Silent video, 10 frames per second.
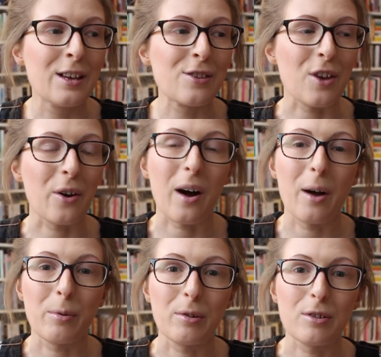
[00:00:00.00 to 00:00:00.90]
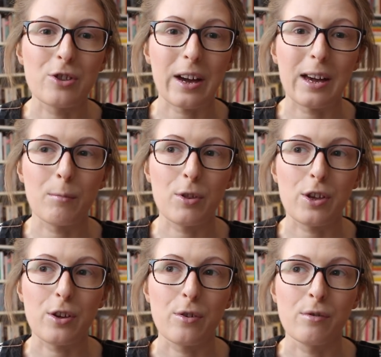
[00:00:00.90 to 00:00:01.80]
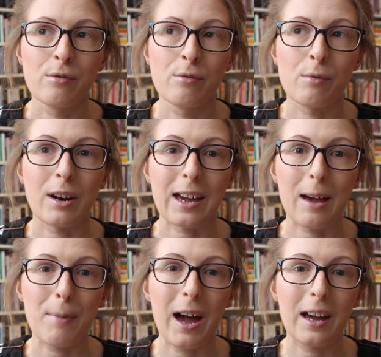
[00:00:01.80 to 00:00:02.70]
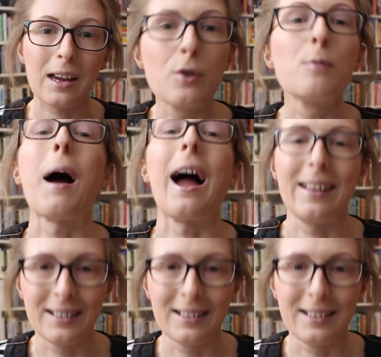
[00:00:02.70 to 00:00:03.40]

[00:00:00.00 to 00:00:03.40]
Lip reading: So I will check in with you when I get back. Goodbye.